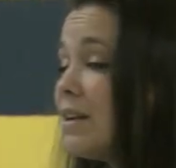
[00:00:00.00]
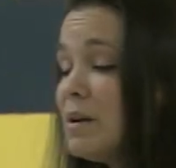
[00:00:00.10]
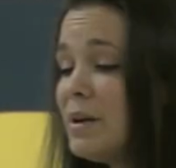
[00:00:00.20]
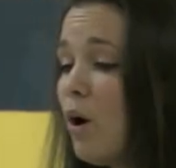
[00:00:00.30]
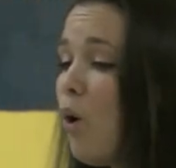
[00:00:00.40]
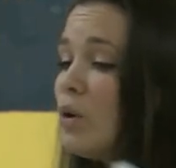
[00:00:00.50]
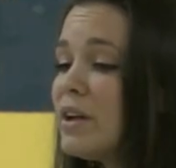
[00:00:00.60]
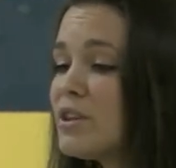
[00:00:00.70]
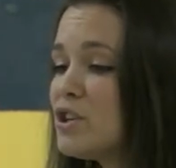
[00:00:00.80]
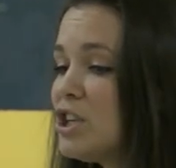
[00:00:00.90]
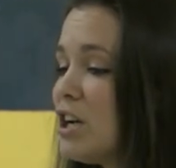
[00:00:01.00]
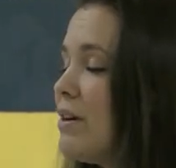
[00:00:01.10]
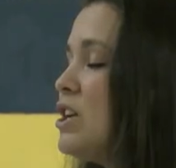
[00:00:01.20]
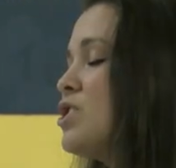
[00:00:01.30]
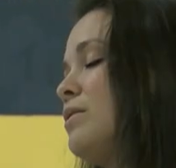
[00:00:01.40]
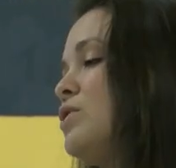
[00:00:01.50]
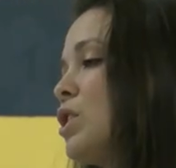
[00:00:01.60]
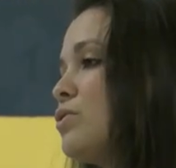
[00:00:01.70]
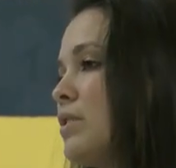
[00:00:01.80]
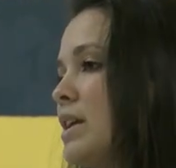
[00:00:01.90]
going to be a whole nother generation of
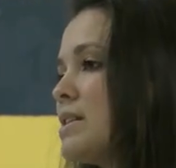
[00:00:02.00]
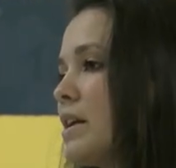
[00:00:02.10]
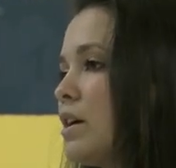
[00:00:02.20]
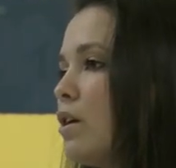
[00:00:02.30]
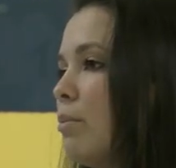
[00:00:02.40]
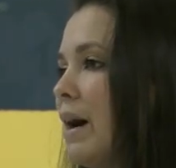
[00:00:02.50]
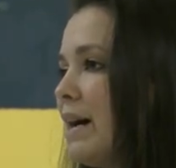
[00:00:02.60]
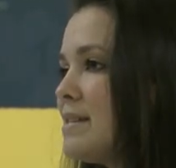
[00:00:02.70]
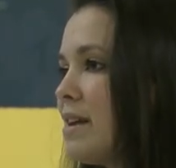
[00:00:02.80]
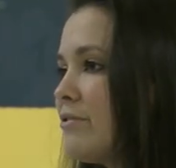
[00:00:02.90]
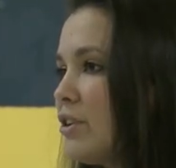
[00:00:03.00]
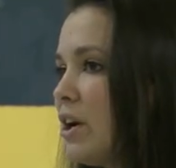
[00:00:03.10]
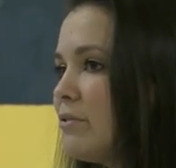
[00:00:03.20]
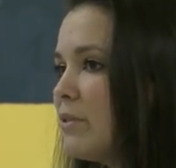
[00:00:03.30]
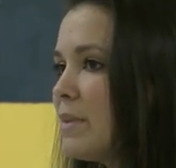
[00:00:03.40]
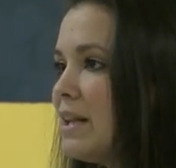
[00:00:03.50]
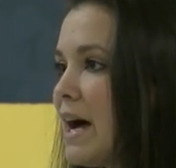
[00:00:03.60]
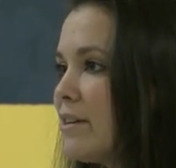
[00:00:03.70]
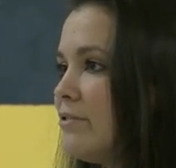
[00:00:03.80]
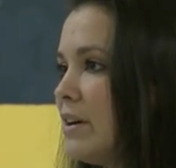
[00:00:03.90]
children that's going to go by suffering from the
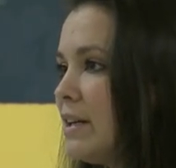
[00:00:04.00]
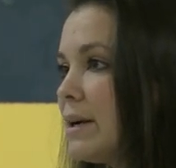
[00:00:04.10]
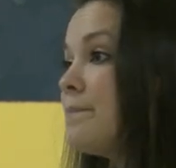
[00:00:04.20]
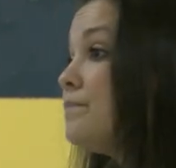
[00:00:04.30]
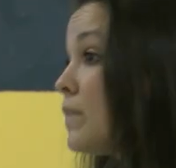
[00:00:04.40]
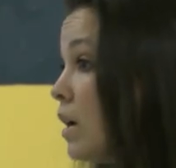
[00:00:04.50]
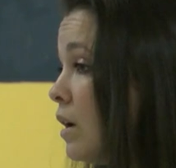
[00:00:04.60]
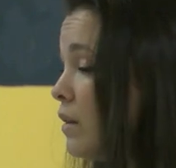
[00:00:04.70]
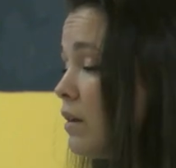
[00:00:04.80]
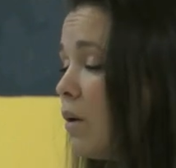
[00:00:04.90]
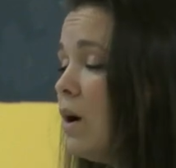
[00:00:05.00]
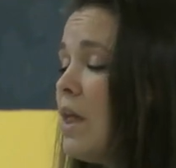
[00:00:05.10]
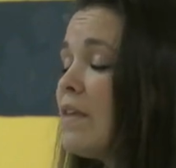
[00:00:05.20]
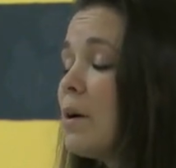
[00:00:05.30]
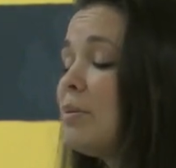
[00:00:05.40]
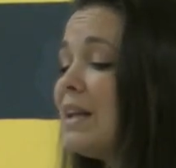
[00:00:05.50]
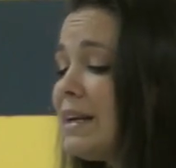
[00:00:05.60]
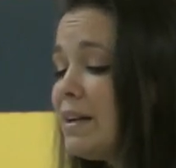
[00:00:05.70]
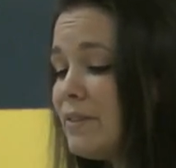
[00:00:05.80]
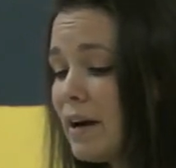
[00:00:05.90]
lack of funding. So there are
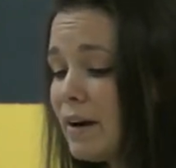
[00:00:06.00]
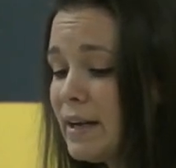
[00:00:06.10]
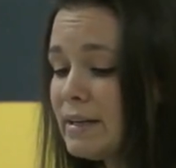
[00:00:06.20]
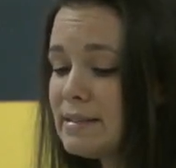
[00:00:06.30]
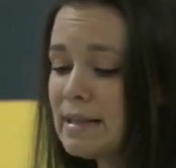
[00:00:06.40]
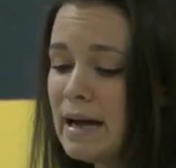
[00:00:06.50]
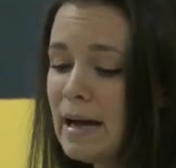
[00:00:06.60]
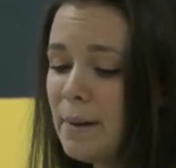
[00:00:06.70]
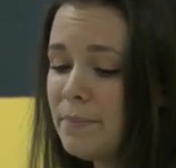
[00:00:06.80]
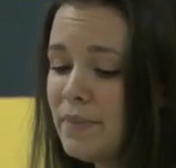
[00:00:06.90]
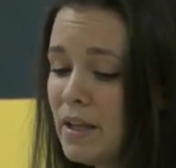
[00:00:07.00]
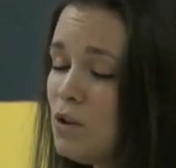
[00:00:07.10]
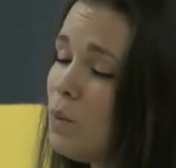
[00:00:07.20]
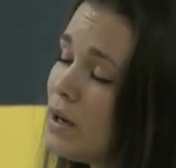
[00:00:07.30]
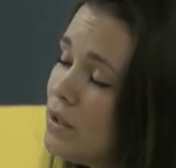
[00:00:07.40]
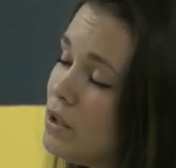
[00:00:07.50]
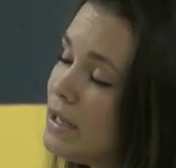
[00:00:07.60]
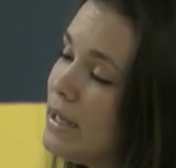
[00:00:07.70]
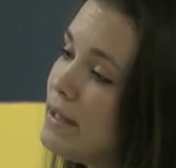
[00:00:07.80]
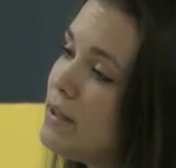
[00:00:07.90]
plenty of areas um, that you want to
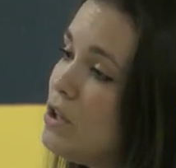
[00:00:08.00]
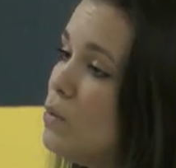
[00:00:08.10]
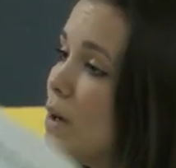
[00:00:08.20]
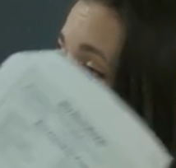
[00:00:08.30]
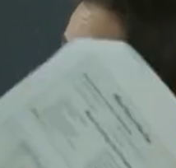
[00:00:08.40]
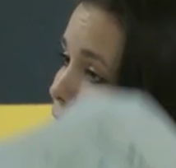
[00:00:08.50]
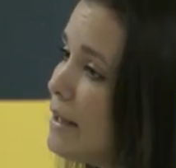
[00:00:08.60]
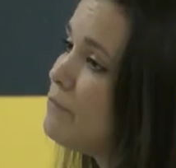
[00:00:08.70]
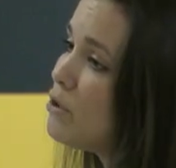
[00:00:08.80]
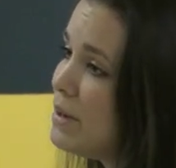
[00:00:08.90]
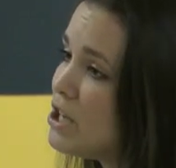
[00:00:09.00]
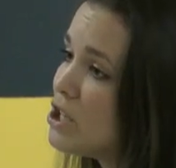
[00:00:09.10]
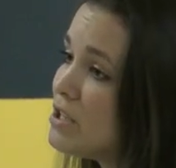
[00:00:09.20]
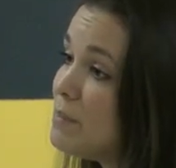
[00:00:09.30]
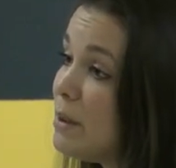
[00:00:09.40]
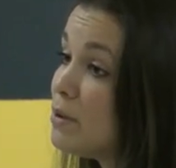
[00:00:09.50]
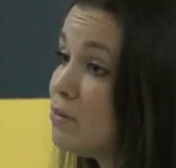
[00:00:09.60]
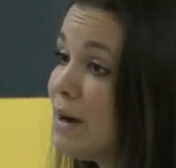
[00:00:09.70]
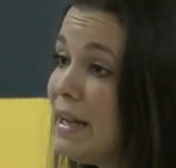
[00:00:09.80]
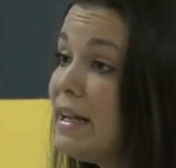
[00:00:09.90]
look at, that you want to get information to be able to
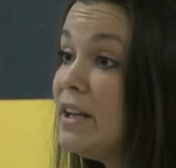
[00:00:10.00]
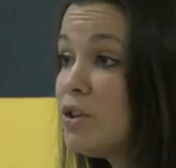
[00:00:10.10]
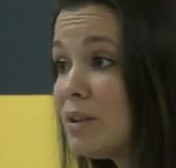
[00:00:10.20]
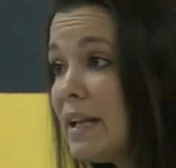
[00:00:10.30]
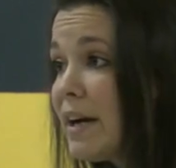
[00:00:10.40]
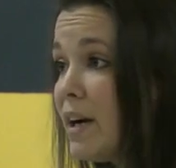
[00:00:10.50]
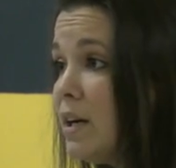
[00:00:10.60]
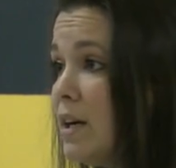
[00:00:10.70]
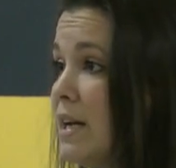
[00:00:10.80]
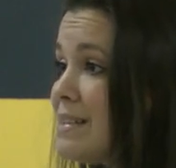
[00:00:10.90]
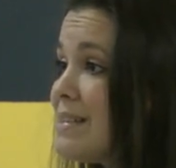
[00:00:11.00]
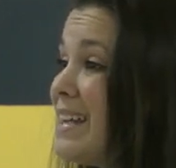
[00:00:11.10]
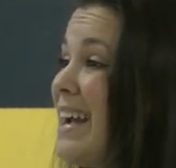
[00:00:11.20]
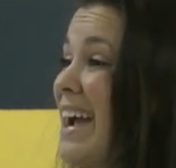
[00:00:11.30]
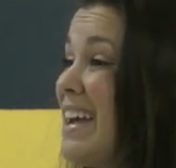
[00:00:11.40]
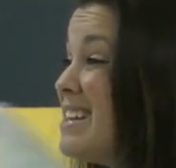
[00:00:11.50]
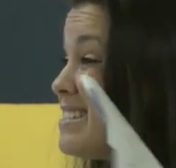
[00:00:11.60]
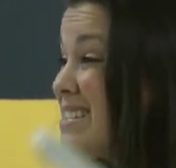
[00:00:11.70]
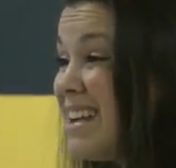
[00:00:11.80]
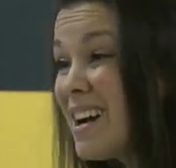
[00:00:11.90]
write in your letter to say, hey,
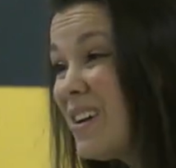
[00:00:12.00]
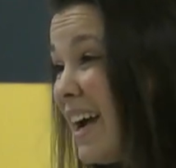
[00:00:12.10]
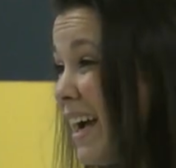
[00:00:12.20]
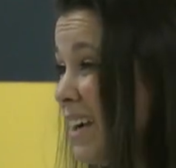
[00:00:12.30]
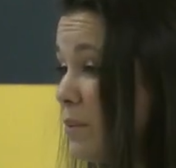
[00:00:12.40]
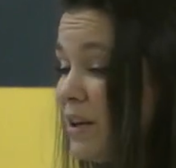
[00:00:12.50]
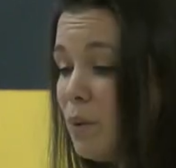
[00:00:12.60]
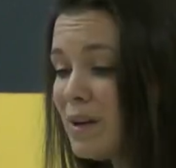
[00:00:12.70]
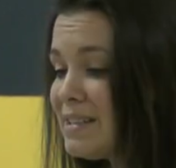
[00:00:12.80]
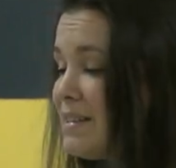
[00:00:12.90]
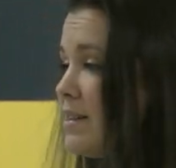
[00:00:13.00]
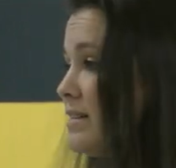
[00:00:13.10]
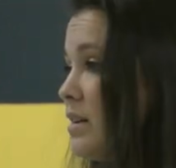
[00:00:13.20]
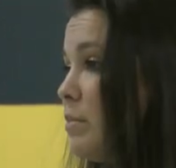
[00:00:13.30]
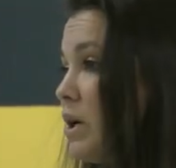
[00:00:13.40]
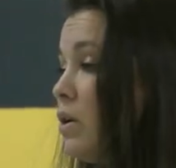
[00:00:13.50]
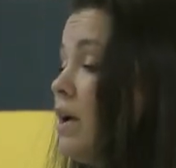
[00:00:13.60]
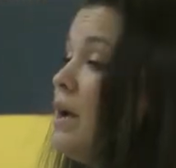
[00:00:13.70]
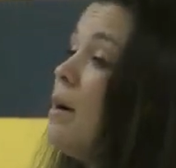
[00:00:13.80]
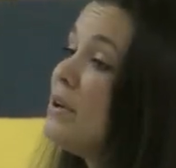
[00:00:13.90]
this is not okay, we don't want to see this in a bill.
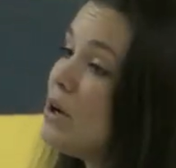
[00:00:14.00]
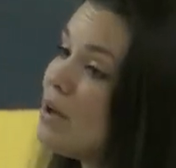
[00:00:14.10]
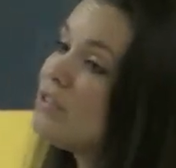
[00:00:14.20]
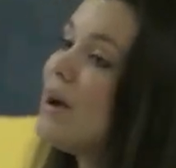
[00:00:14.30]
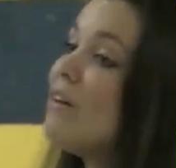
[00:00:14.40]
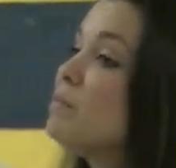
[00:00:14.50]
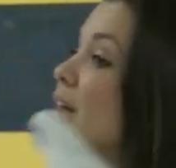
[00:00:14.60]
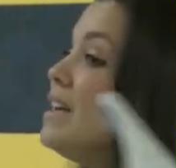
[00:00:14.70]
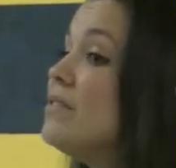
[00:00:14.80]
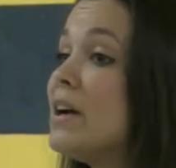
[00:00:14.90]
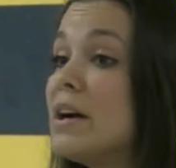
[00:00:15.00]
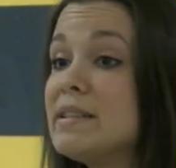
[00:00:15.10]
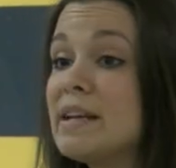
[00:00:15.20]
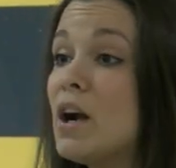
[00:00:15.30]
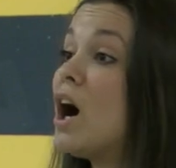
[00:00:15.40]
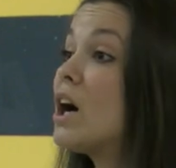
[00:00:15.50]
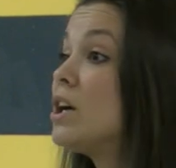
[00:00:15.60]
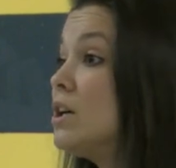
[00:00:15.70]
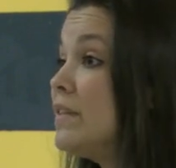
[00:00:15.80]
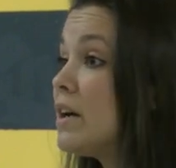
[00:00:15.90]
But you also have plenty of areas are
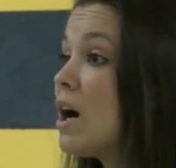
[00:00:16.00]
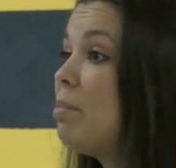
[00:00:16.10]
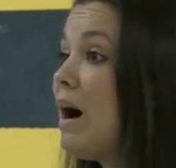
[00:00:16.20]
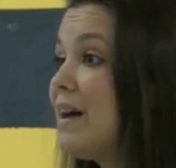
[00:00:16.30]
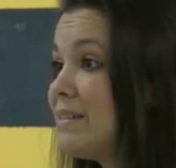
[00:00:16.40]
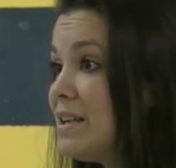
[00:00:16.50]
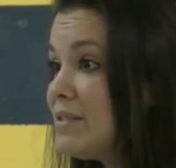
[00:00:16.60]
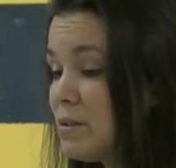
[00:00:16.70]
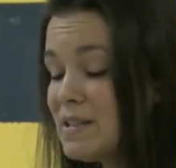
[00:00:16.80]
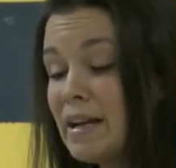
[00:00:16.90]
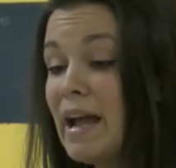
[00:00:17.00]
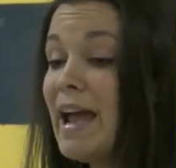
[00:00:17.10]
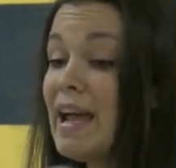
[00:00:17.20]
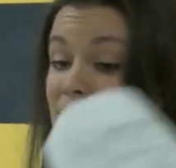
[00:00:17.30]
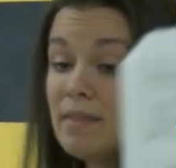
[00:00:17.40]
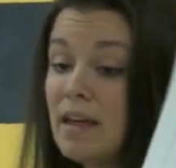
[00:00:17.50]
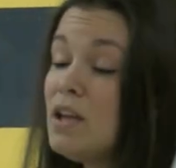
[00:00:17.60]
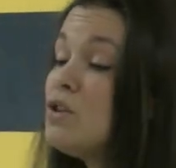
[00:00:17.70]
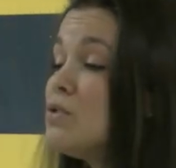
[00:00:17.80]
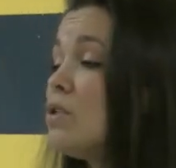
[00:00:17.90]
good, that are positives, and you say, hey,
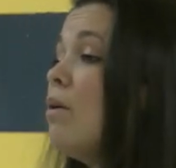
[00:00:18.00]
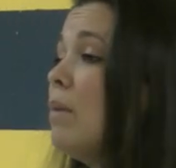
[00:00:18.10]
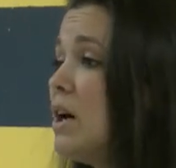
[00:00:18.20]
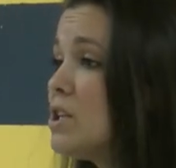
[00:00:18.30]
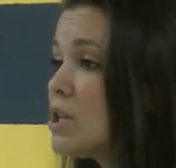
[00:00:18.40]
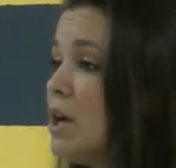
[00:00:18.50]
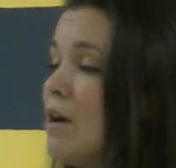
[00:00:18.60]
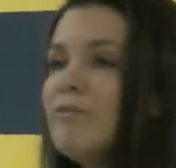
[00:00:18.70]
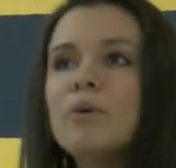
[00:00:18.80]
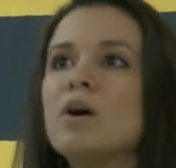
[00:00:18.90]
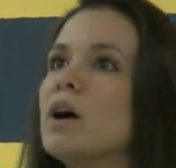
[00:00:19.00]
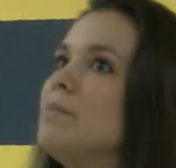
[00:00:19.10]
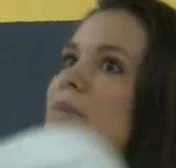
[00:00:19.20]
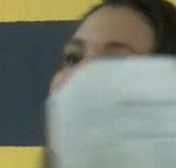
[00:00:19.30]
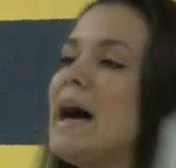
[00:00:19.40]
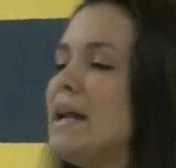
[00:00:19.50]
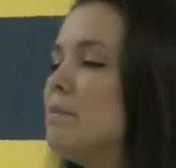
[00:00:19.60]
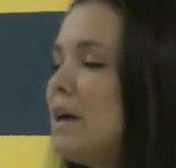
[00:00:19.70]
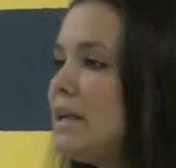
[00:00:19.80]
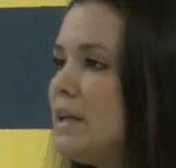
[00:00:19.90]
thank you so much for
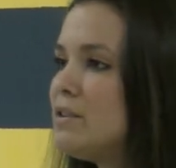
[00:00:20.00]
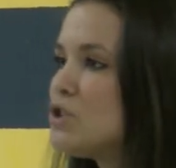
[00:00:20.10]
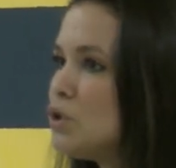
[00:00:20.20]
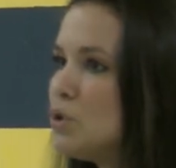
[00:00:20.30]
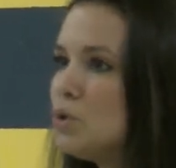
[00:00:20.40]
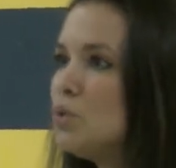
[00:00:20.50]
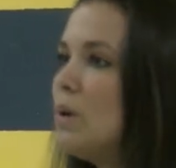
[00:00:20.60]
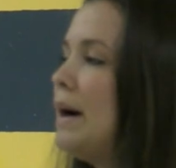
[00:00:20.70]
adding money to